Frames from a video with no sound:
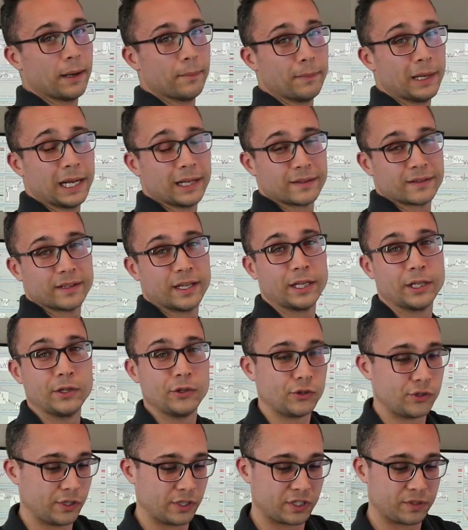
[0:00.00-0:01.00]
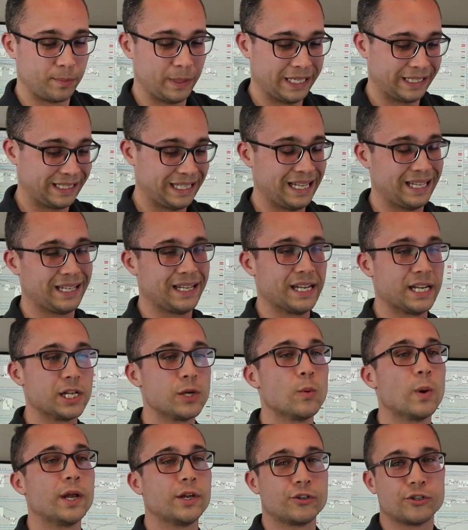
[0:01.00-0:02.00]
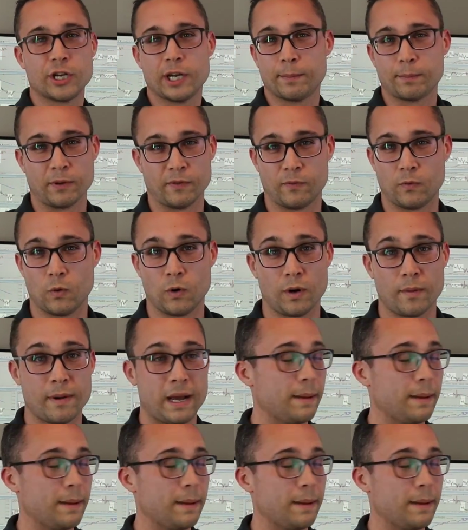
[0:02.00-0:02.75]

I'm not saying you should expect that in any way, shape, or form.